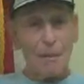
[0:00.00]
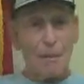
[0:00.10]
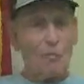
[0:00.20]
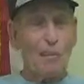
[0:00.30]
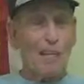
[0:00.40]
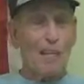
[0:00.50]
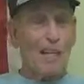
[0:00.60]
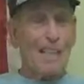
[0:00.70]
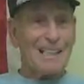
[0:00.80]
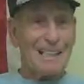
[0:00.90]
But we never
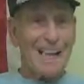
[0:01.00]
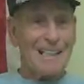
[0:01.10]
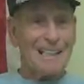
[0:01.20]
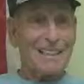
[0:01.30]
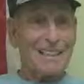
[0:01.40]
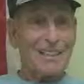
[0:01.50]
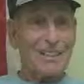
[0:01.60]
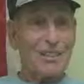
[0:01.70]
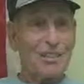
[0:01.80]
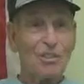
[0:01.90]
got attacked.
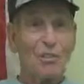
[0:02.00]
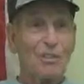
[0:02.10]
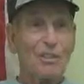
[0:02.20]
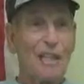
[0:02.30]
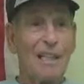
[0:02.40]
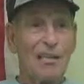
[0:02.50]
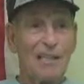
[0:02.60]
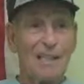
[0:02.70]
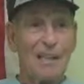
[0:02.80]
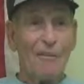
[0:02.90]
So they
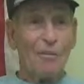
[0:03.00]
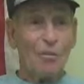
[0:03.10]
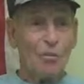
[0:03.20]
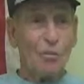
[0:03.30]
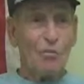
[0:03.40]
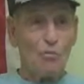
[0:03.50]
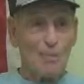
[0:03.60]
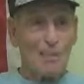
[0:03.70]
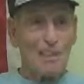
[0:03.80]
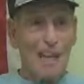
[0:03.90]
never saw
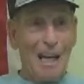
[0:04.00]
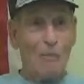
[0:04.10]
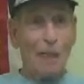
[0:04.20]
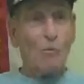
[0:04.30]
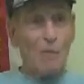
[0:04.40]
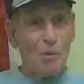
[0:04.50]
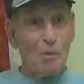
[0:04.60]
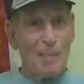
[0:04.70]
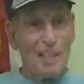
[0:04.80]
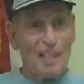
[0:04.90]
real combat. We
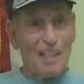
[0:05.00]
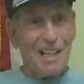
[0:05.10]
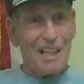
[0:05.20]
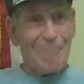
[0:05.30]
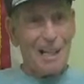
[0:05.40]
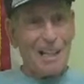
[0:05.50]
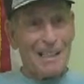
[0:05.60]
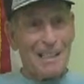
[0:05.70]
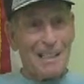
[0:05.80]
were there combat.